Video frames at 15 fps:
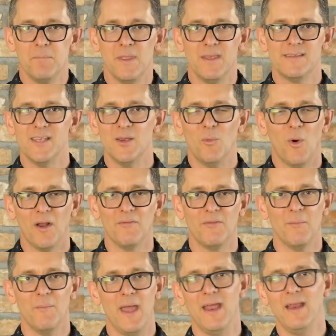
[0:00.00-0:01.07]
You see, one of
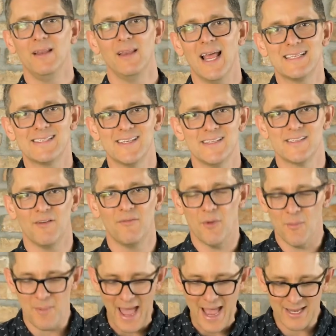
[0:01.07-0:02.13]
the main lessons of
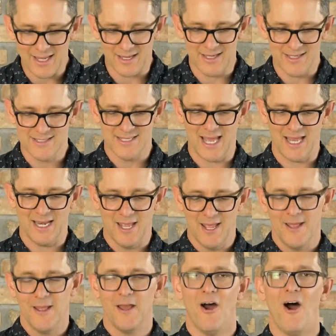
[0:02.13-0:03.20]
Habakkuk is that
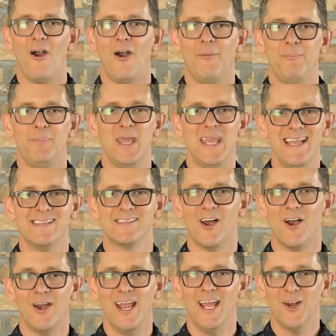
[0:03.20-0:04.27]
our peace,
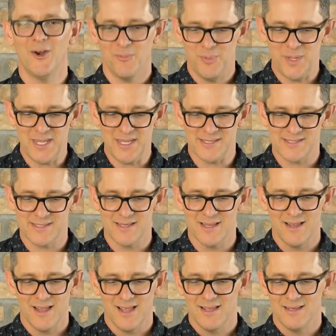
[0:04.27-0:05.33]
our inner peace,
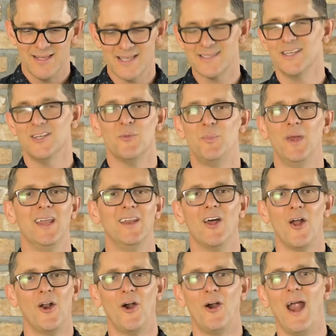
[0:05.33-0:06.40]
doesn't depend
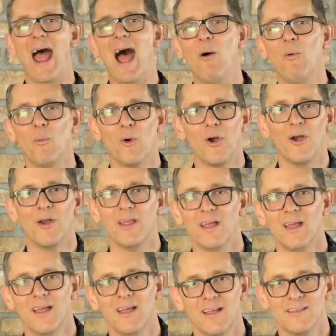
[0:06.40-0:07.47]
on our outward
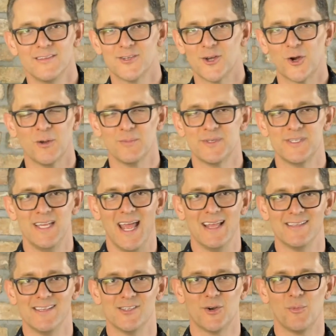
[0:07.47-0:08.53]

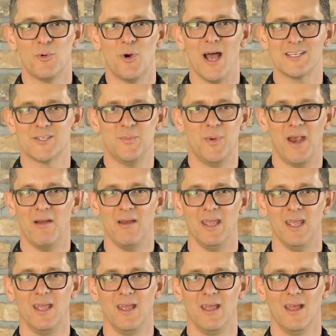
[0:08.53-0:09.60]
circumstances or
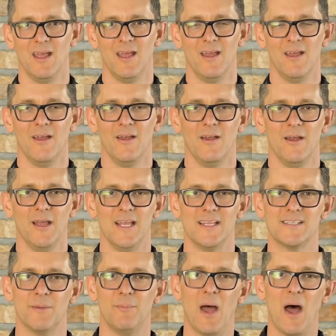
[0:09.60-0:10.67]
prosperity.
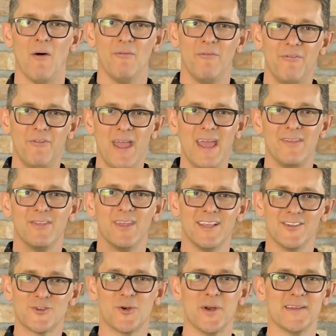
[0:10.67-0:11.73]
It's about faith
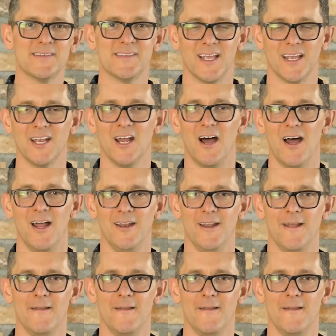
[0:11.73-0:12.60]
and trust in God.